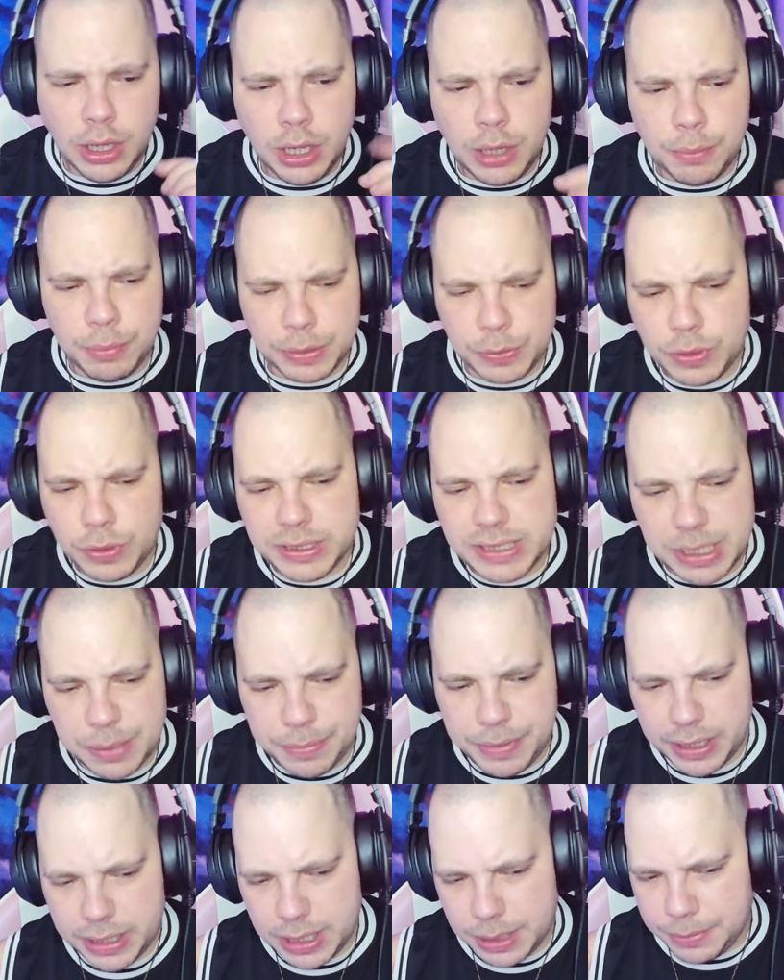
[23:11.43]
But once I'm
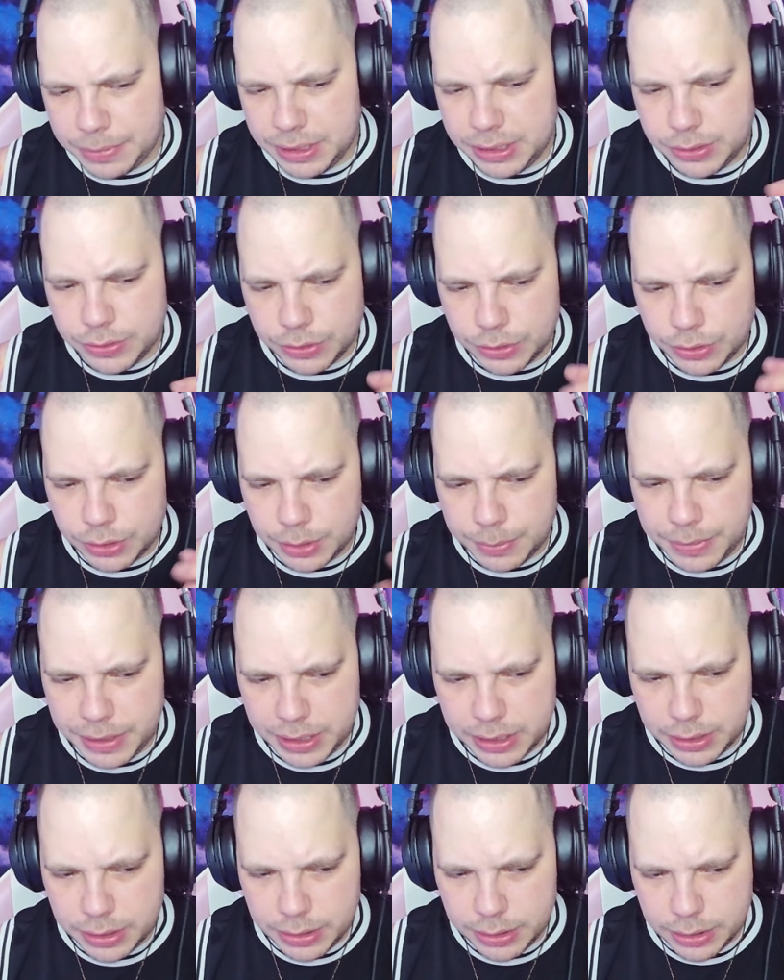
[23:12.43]
back, I'm either going to
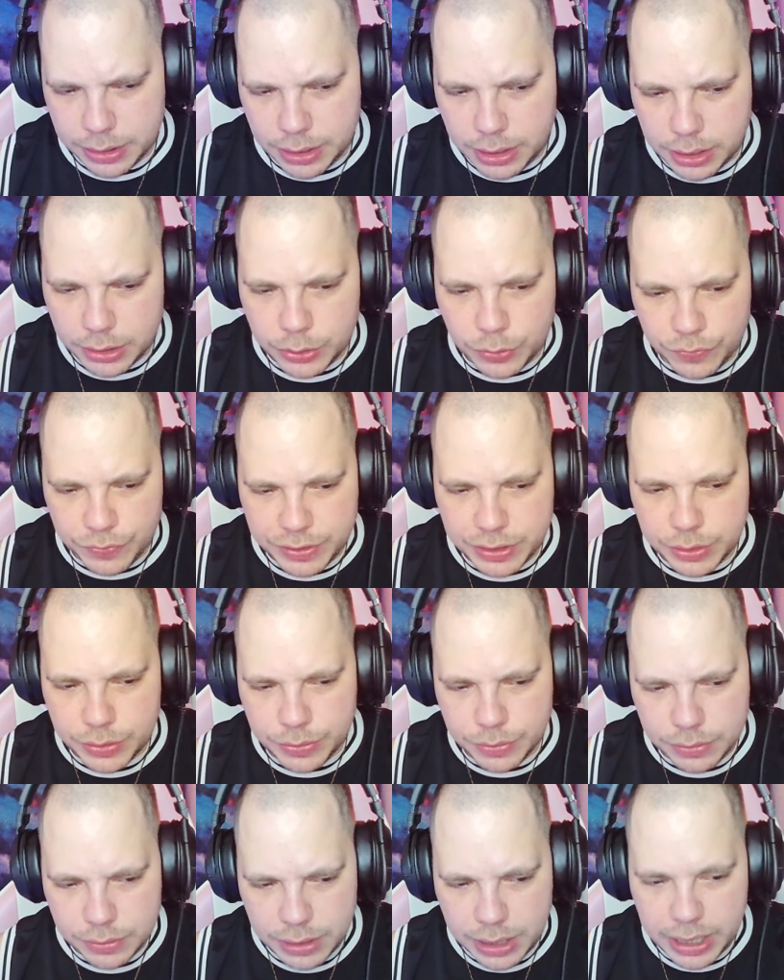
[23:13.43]
make another
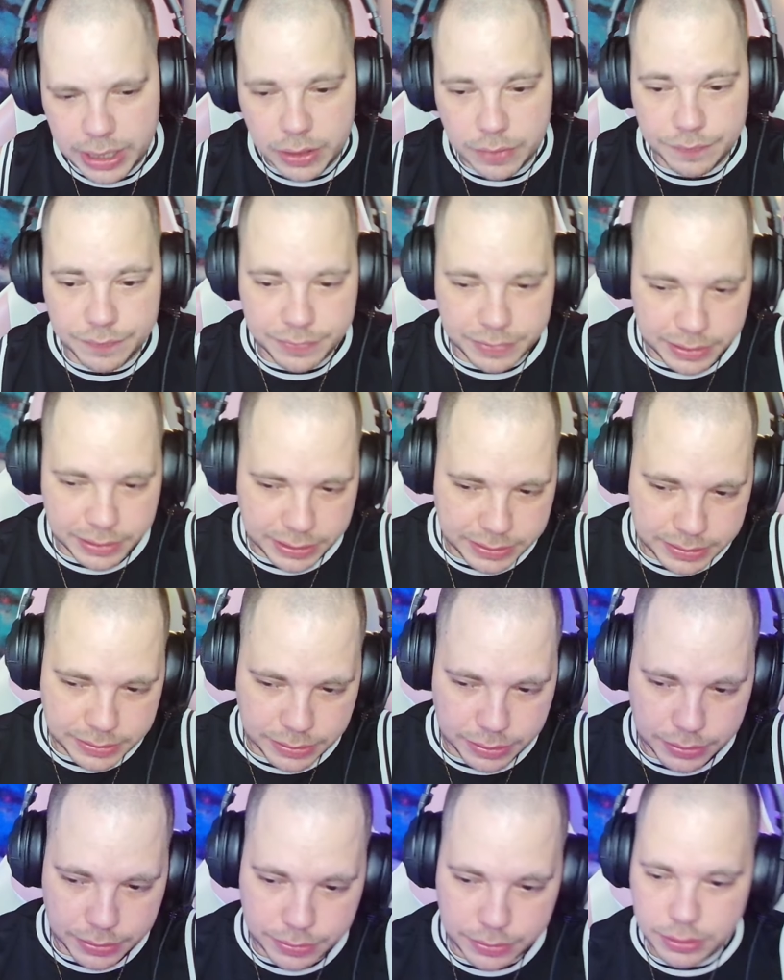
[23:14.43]
video out of this,
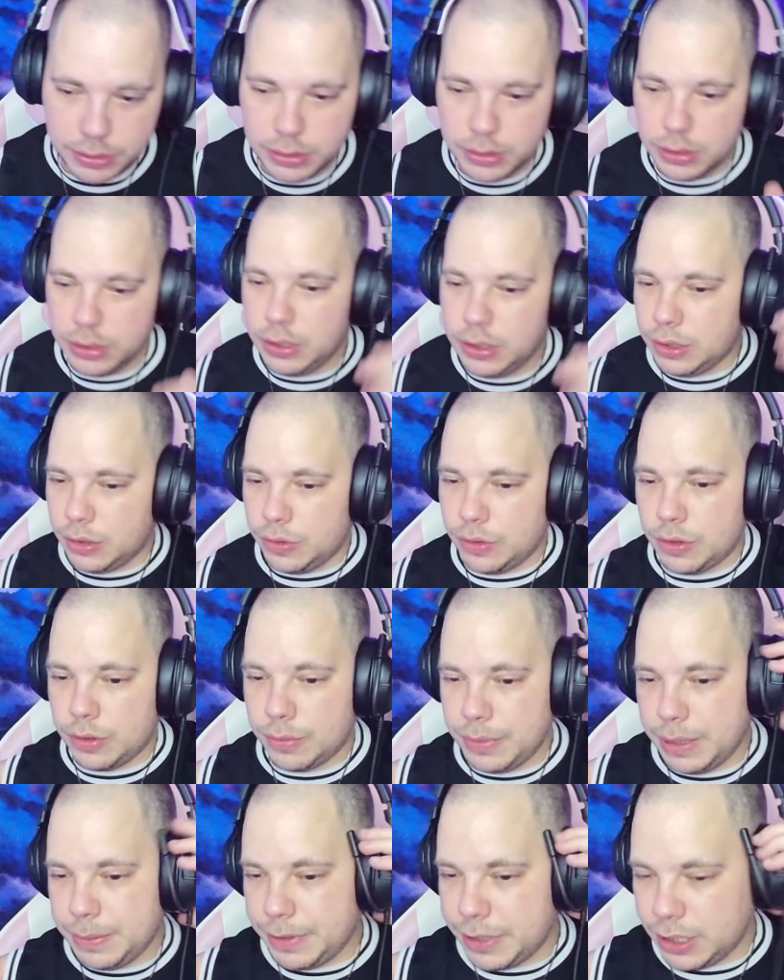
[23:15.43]
you know, or
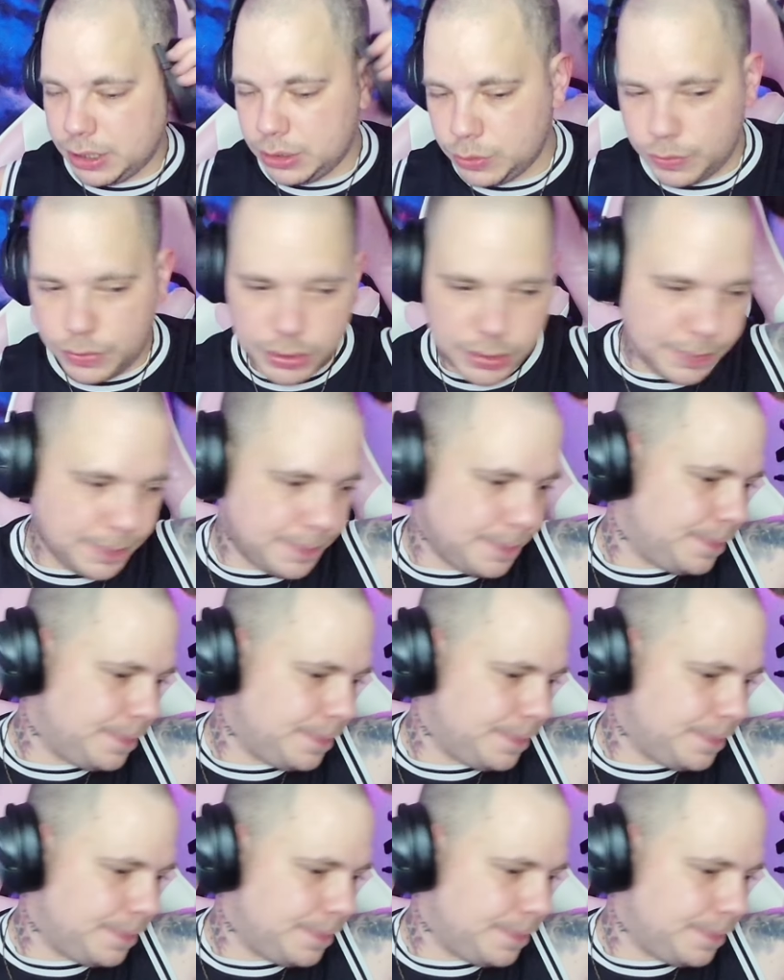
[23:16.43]
maybe another one.